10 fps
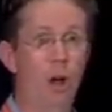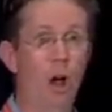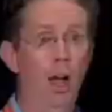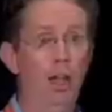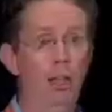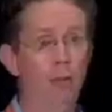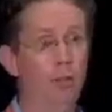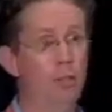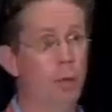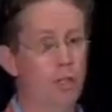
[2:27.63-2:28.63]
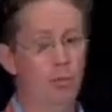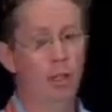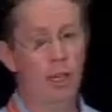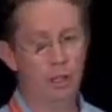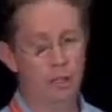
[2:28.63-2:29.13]
higher level
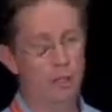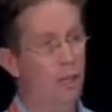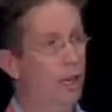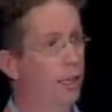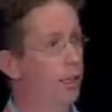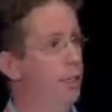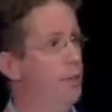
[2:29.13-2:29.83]
specifications like